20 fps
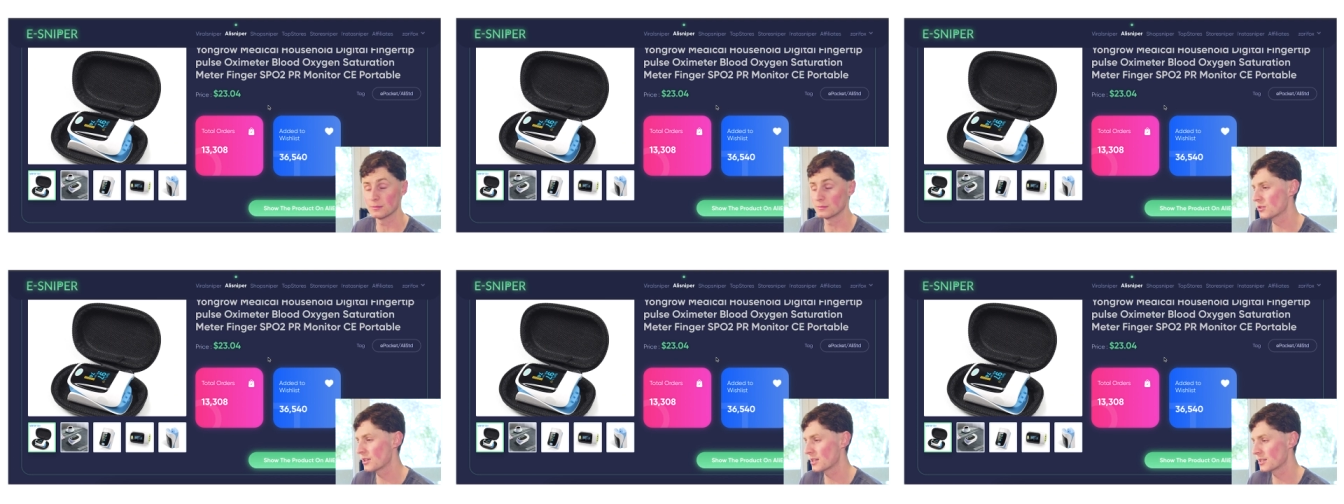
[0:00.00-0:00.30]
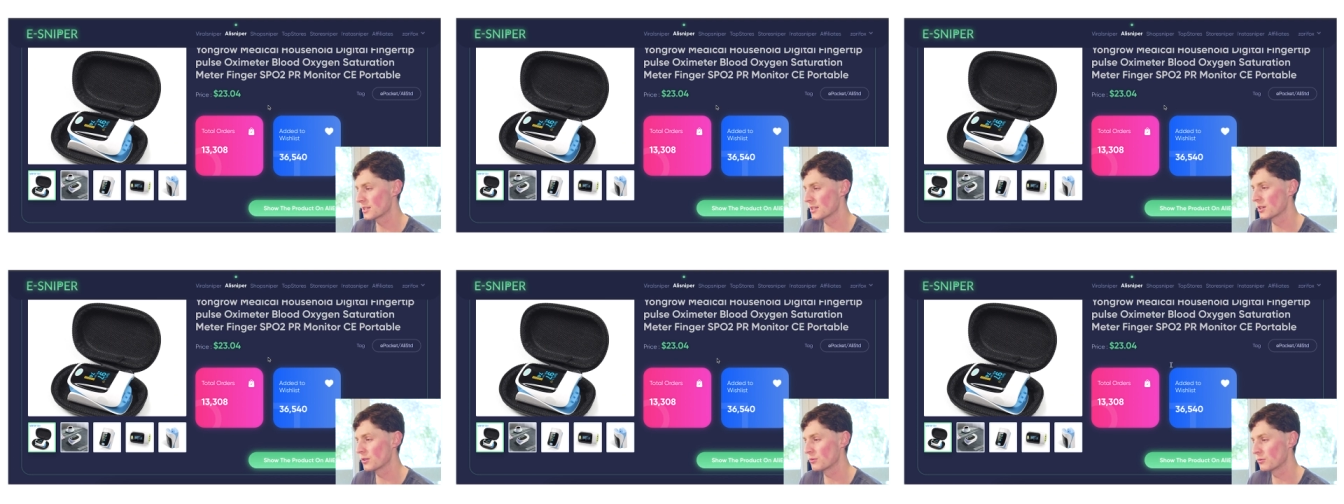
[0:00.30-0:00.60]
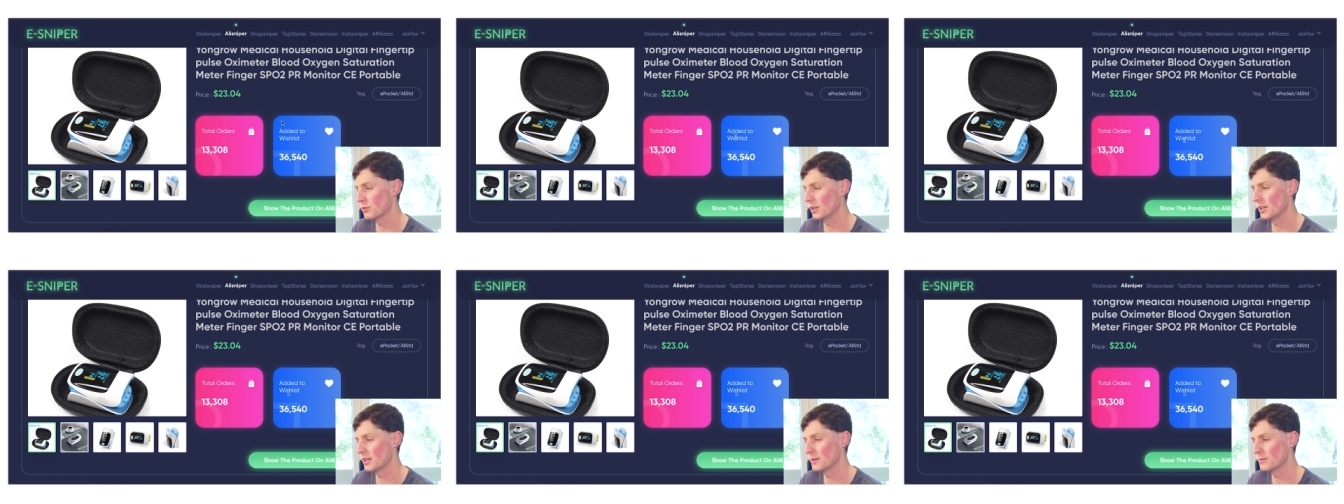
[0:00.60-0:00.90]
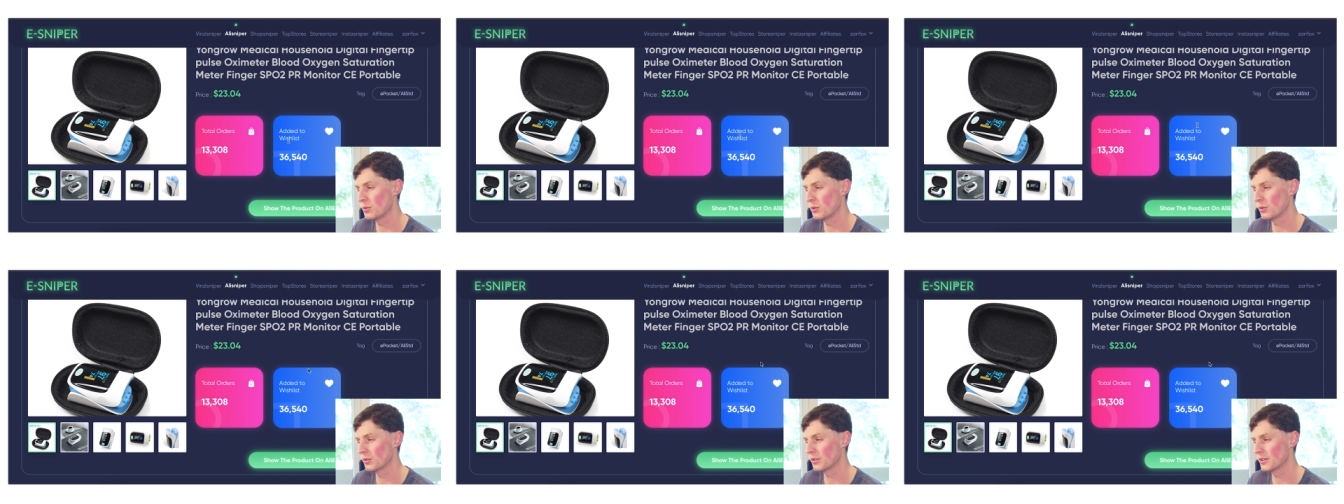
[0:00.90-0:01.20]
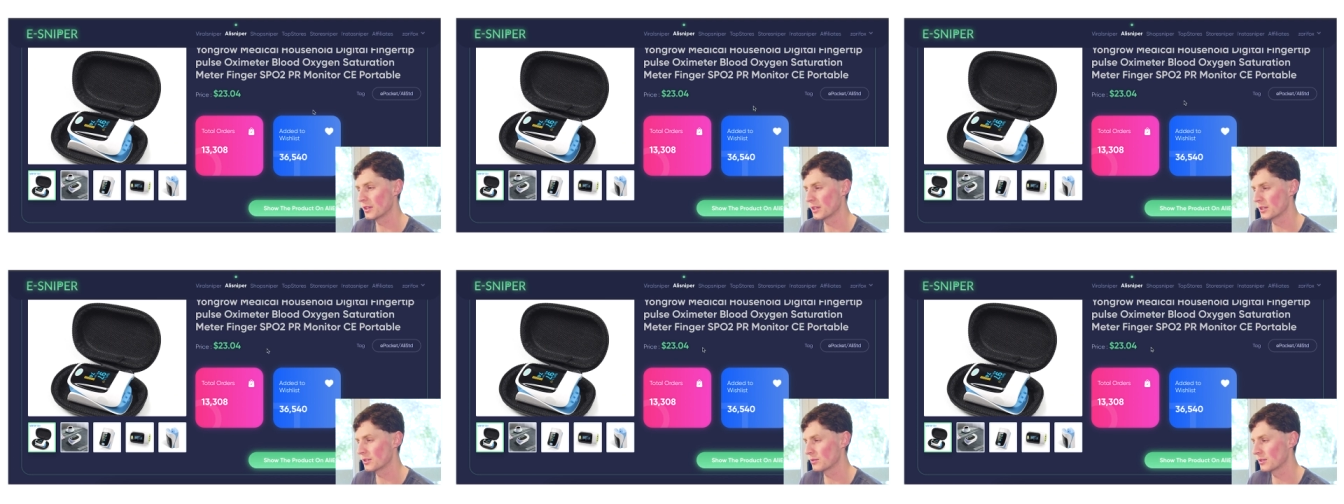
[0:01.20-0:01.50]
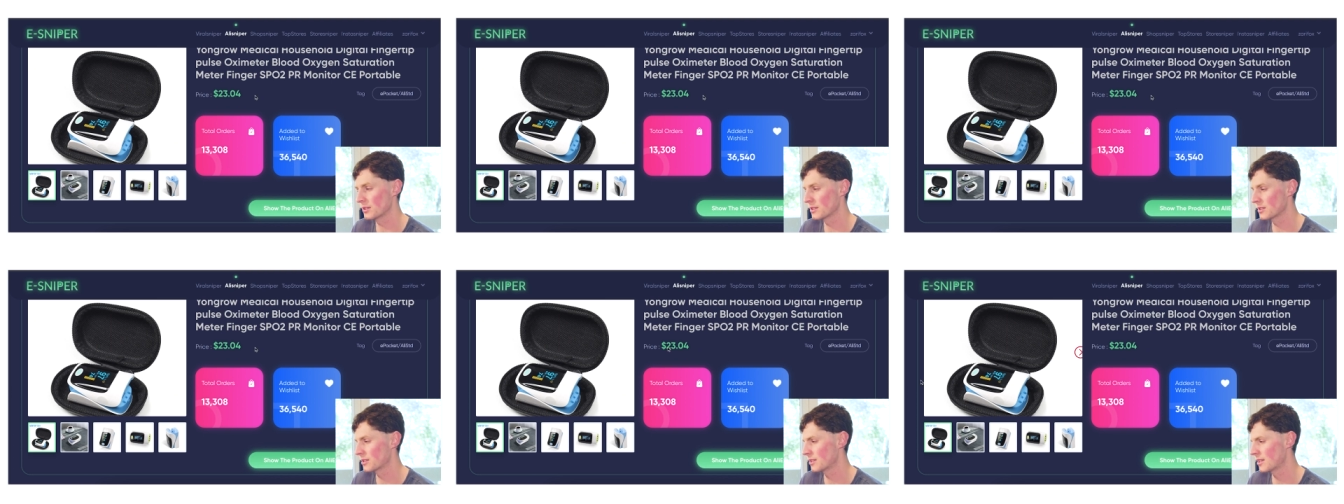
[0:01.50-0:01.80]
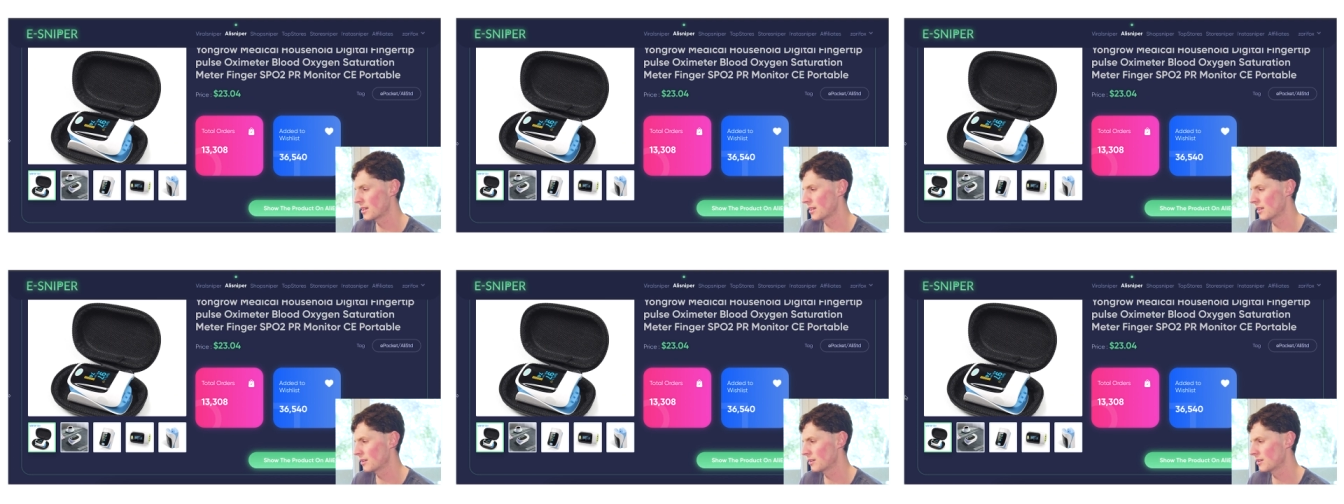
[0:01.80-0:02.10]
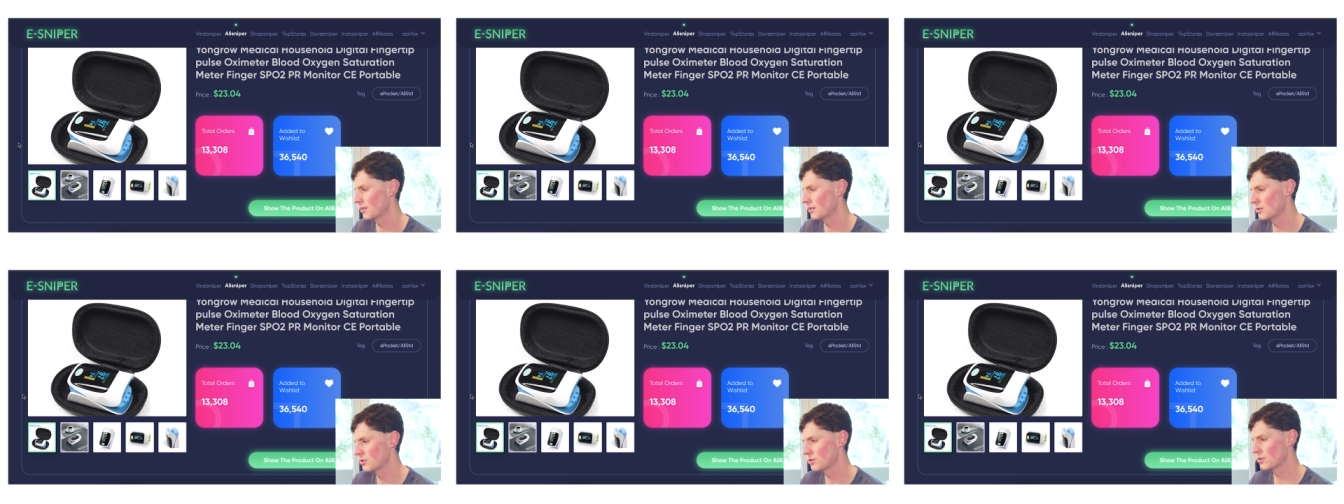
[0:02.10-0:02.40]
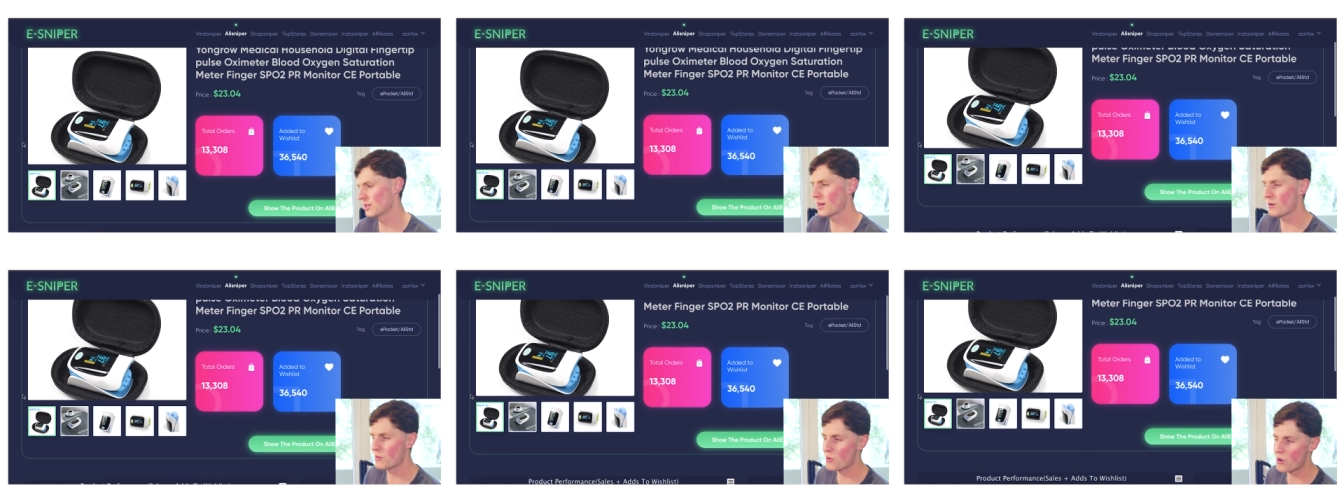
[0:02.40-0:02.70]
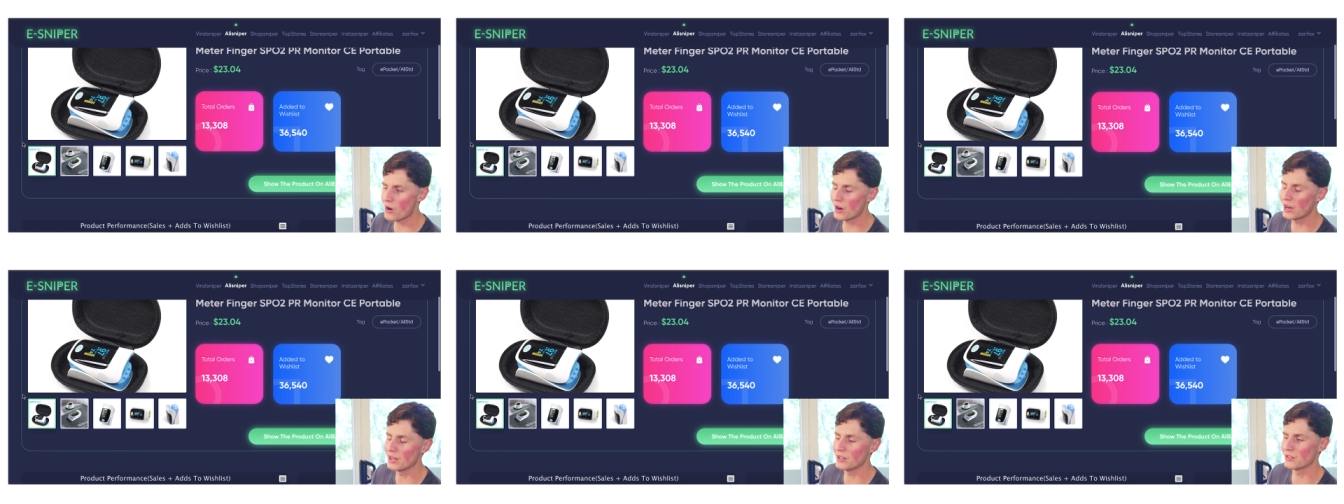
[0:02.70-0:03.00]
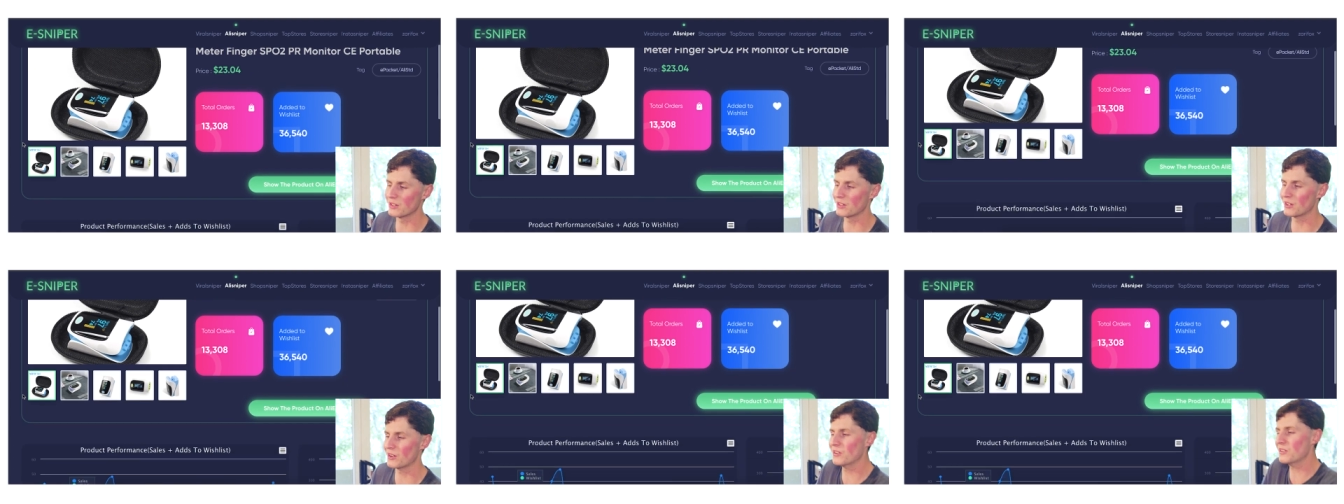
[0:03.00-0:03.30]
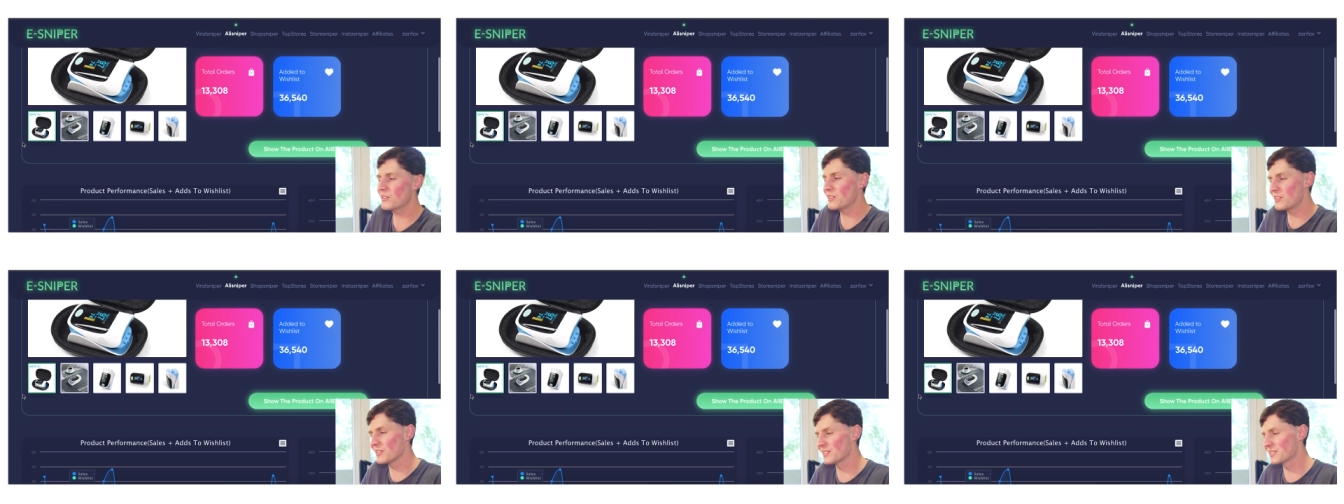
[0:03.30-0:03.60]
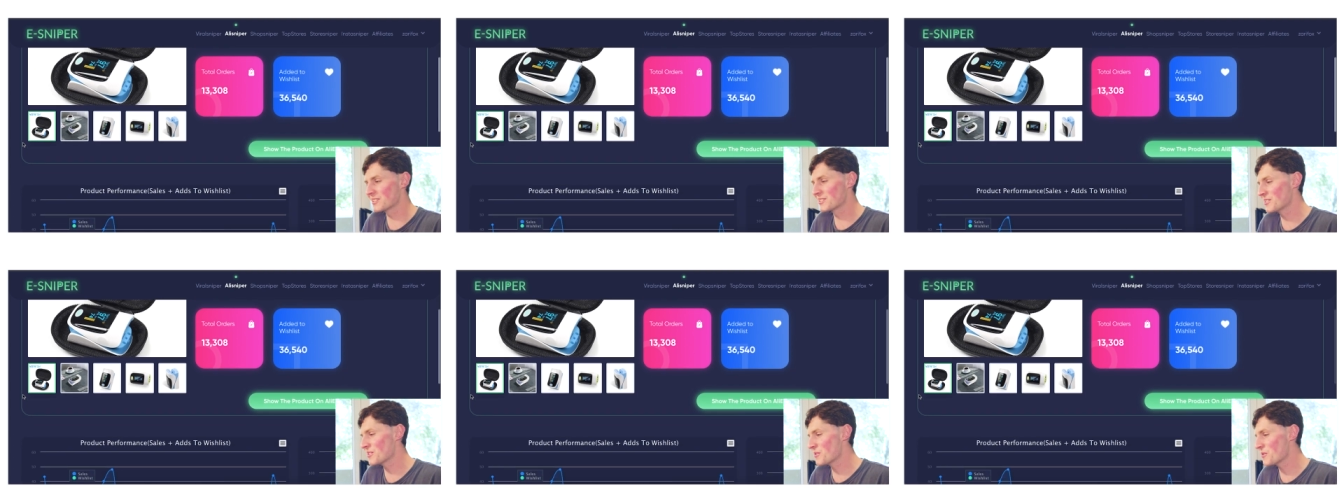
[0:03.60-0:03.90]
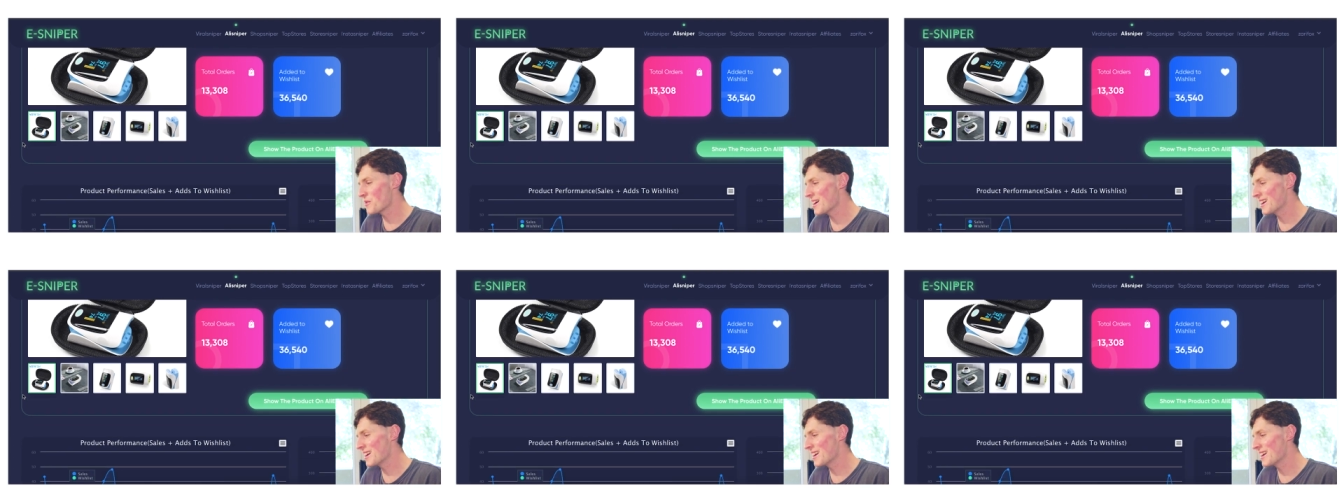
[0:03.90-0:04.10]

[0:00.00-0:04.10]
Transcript: So that's like a really important thing to understand. Because you can get worried. You can go, oh, there's no